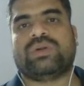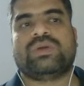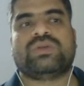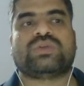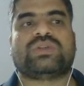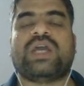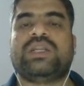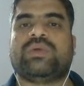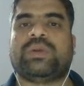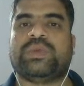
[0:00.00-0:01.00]
So that
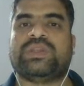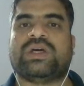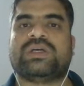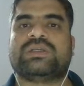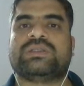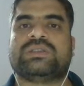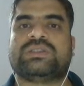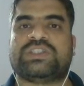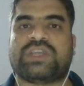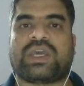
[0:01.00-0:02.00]
will be the
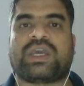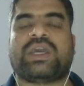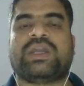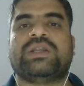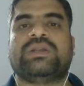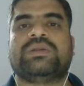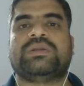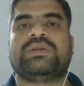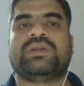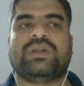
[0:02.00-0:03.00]
second
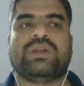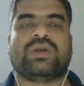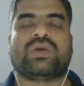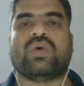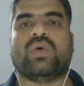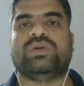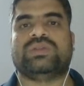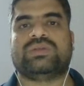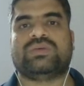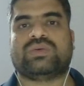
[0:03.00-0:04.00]
codes
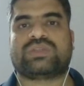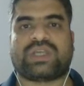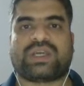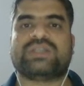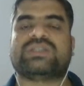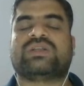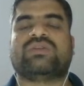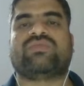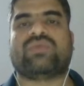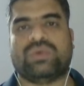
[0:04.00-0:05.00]
or second set
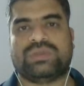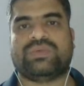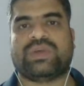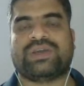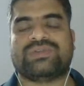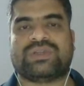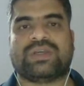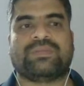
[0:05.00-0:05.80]
of codes we can say.